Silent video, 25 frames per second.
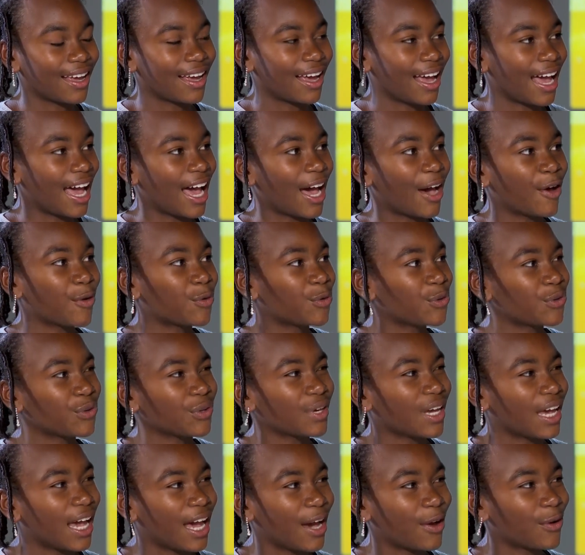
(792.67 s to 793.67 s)
how
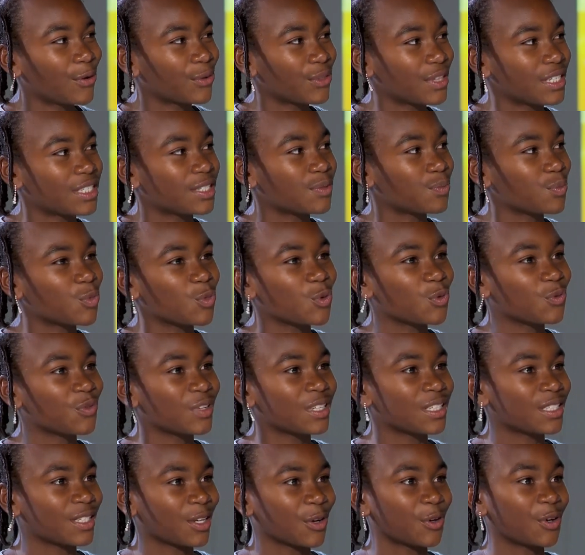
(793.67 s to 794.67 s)
these
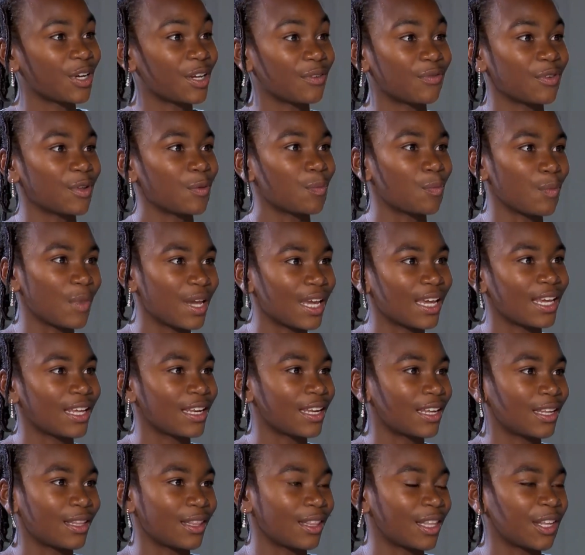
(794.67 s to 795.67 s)
movies are even
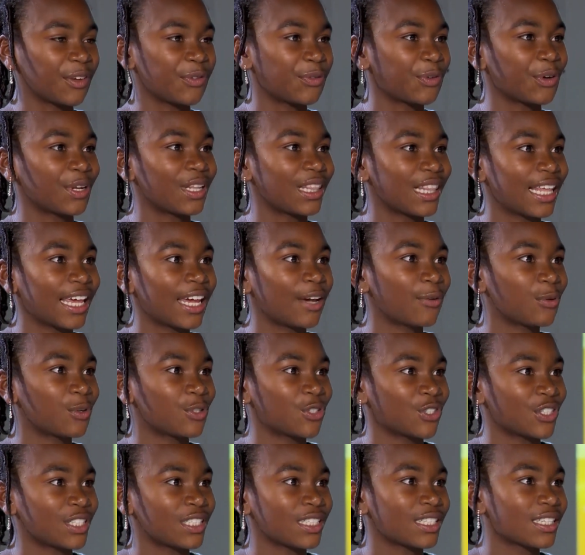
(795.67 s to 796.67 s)
made in different
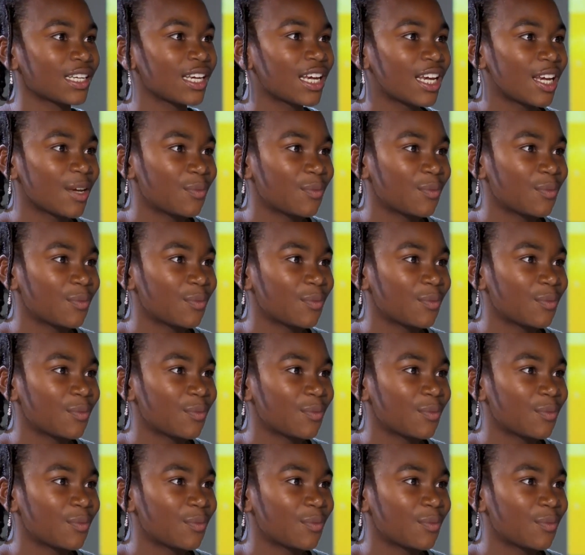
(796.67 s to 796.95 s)
languages,